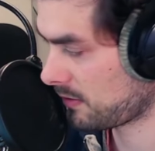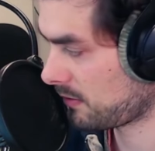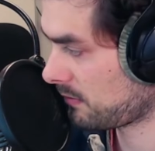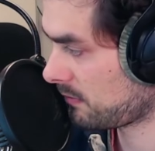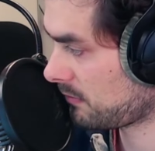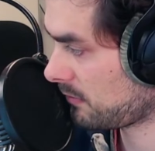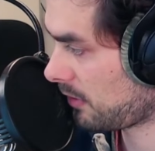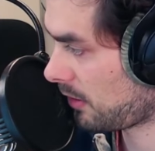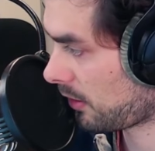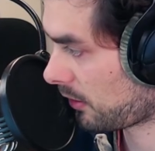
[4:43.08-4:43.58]

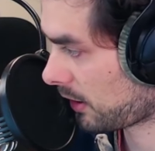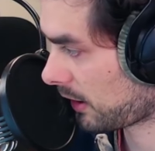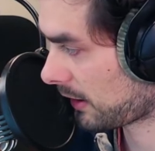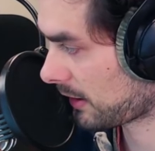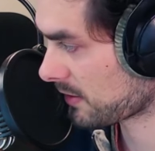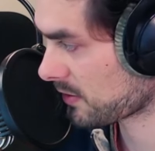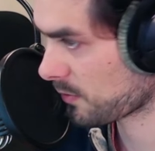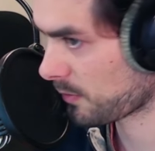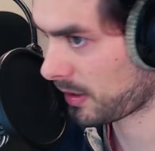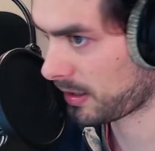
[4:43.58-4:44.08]
logging
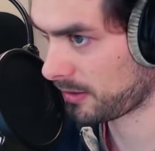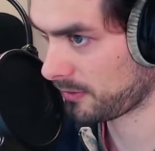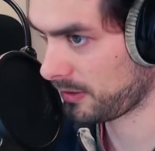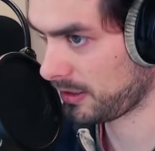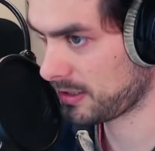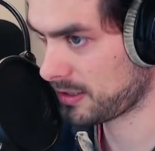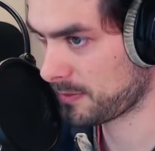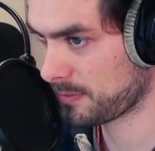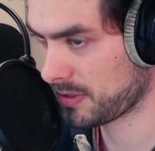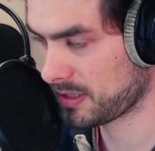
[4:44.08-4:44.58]
as well,
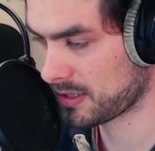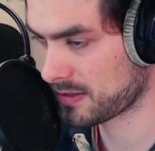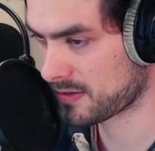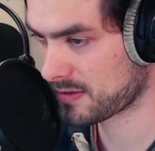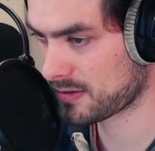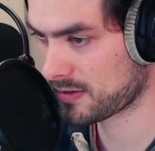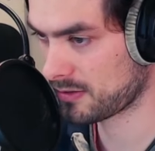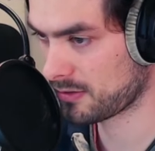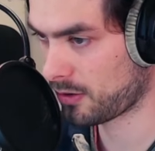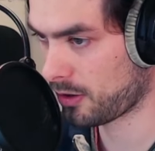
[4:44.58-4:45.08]
right? But
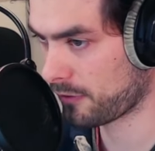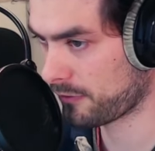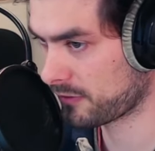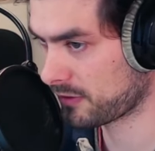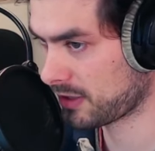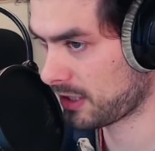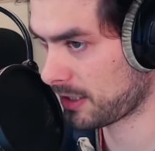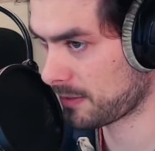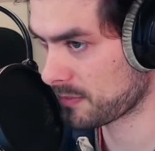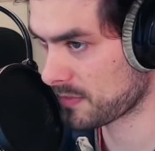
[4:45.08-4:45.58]
it's
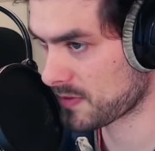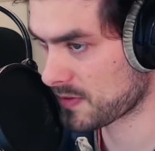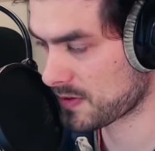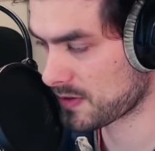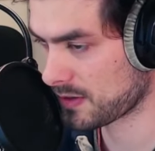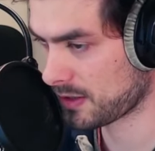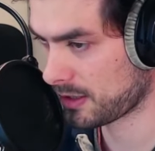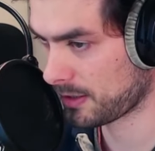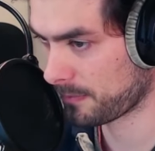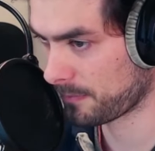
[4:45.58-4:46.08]

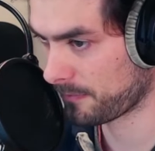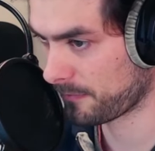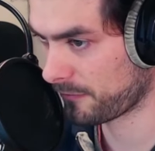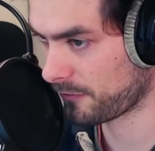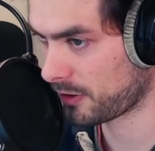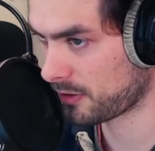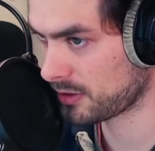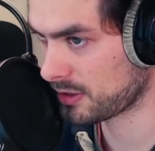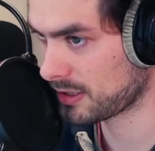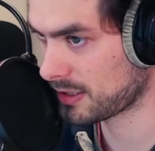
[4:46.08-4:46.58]
oftentimes
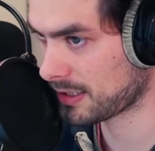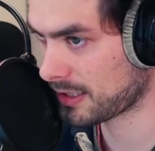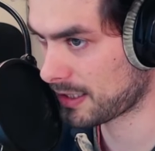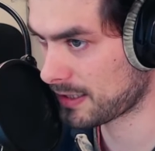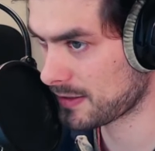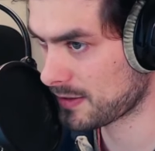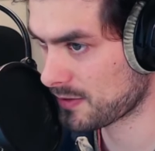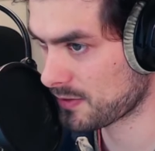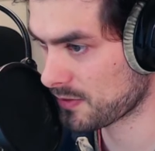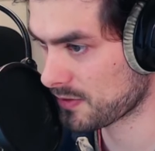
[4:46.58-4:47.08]
very
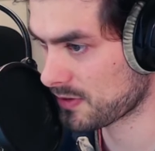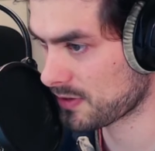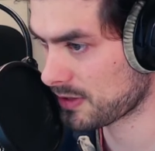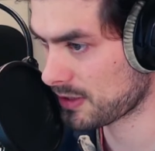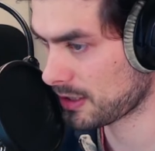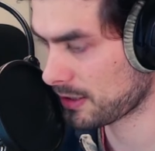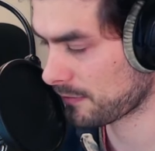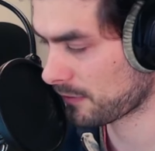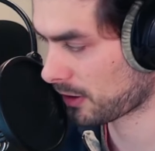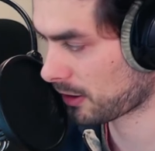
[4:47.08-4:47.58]
nice to
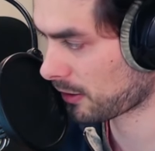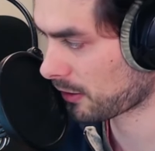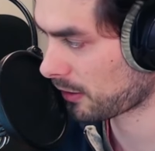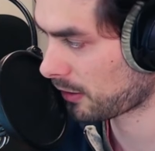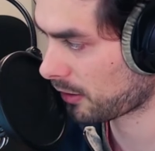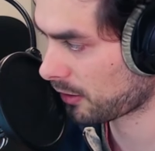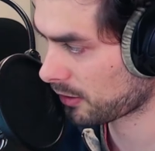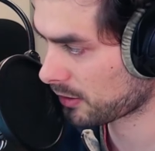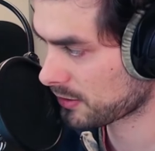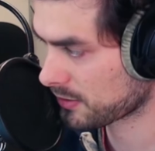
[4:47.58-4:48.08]
see if a
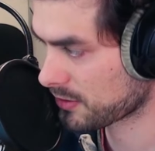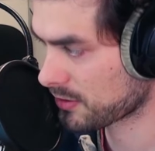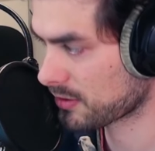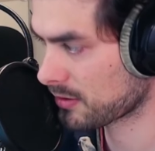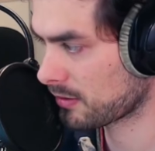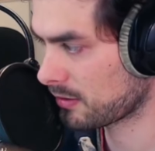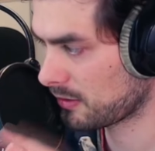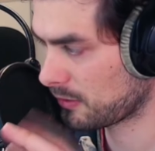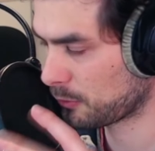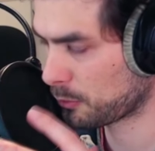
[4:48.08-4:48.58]
clocks
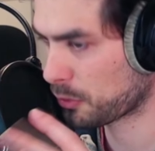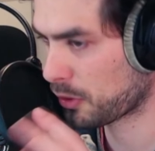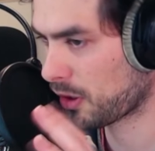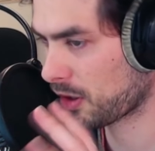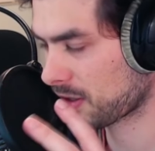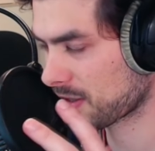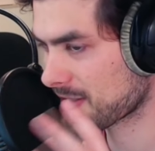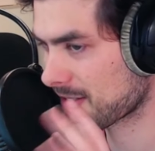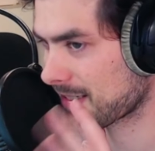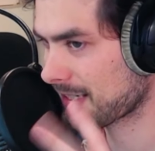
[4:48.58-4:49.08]

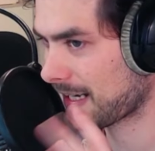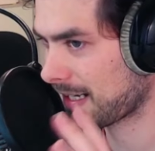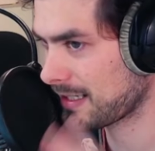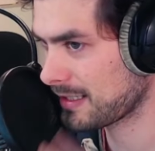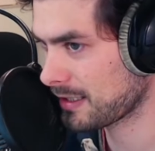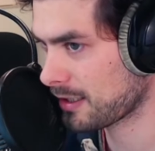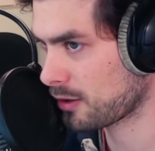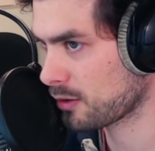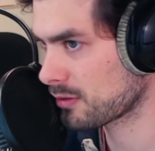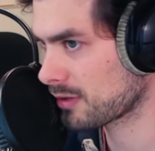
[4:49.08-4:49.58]
works
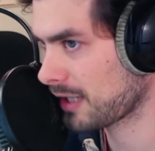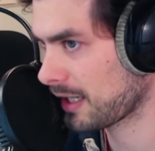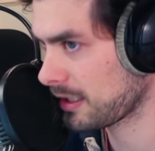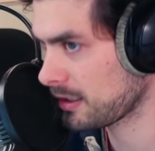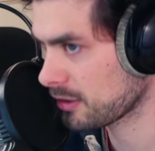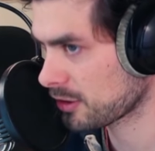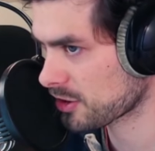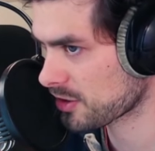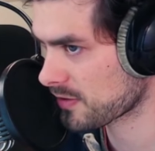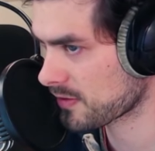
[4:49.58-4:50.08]
kinda
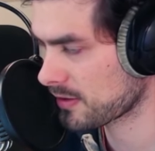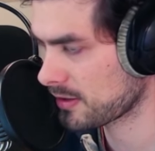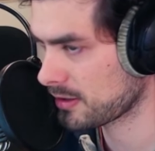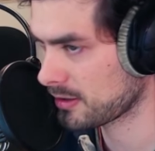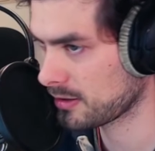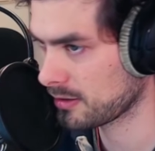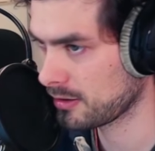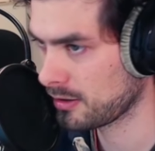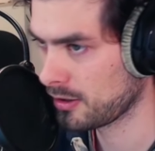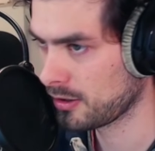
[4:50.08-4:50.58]
okay-ish
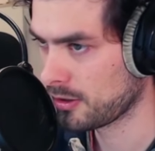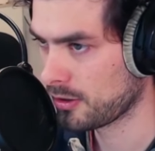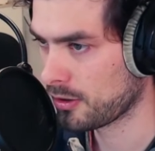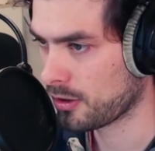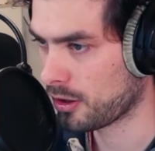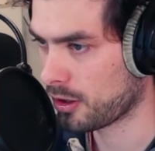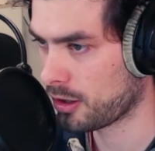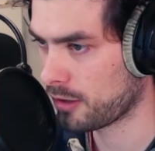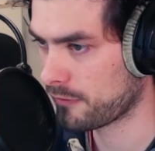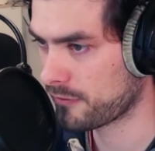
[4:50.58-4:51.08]
still,
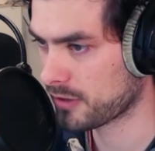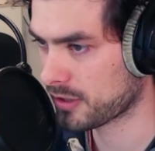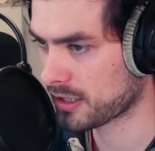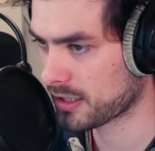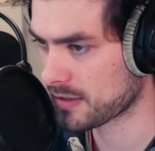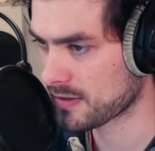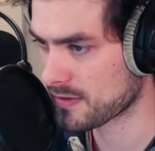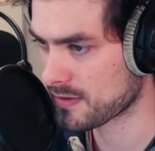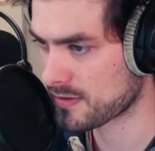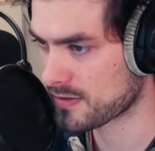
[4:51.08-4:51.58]
or if you
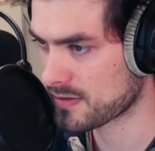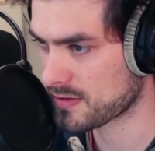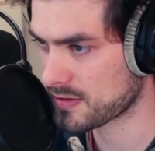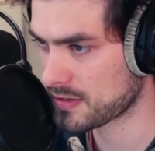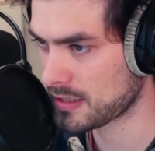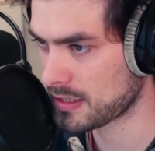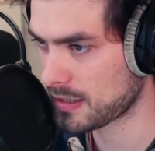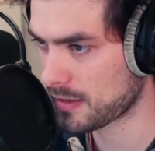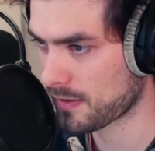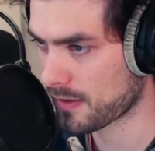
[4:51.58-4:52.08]
can
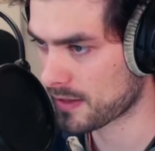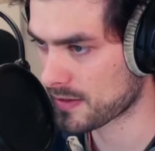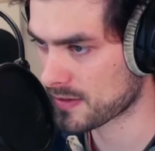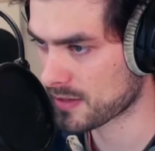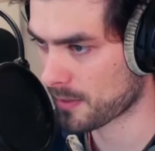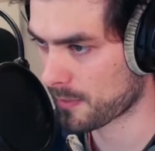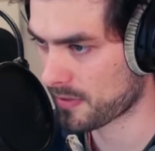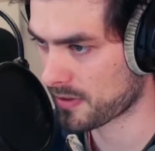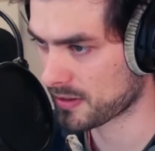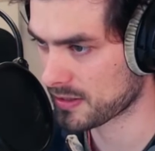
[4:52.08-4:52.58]
see that
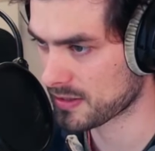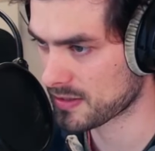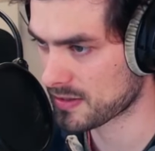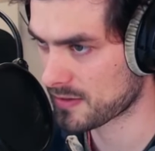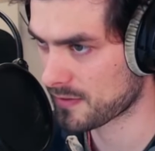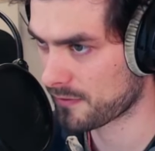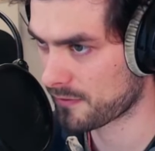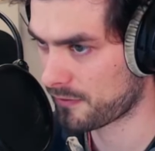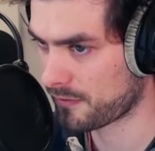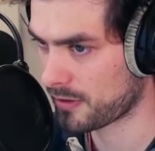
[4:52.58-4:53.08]
something
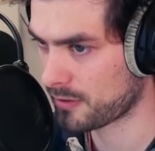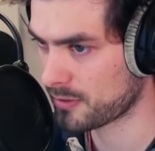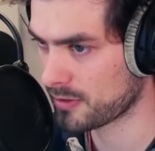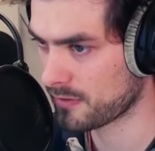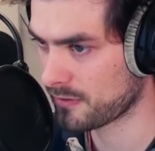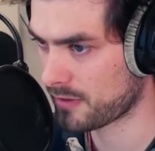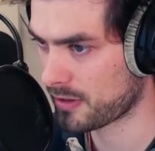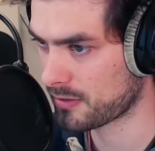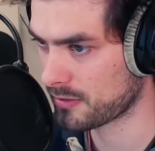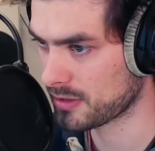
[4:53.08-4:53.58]
is very,
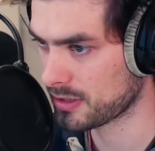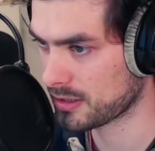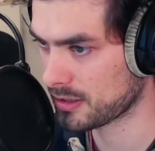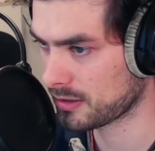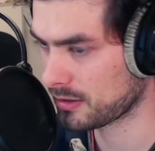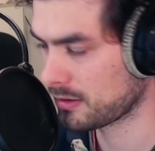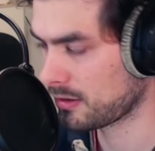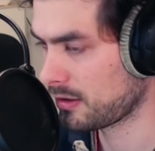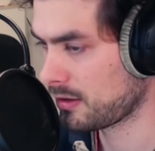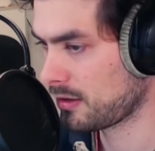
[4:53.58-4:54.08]

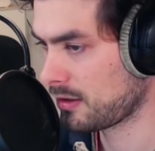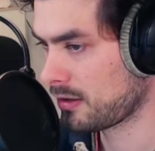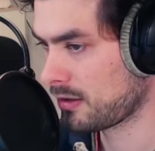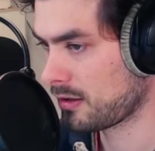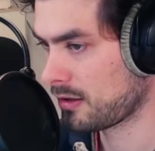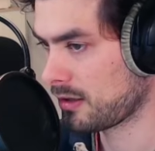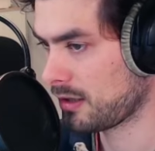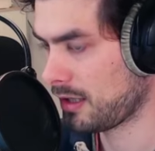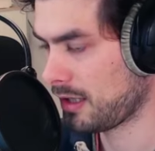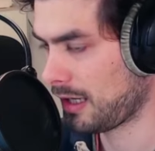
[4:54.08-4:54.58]
very
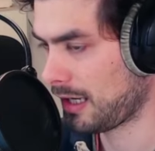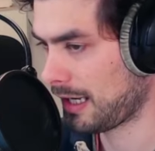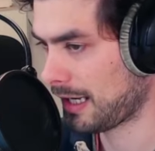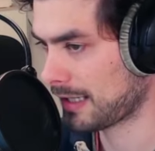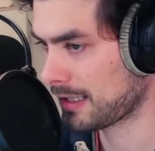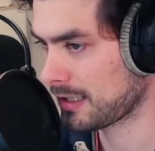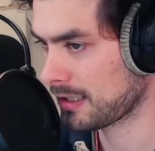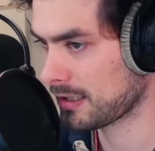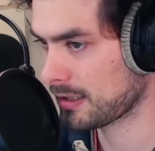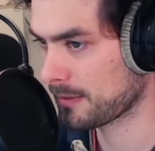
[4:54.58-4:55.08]

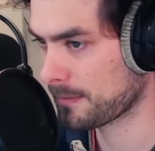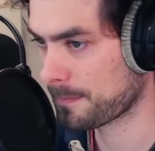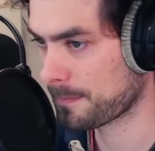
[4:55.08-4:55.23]
laggy.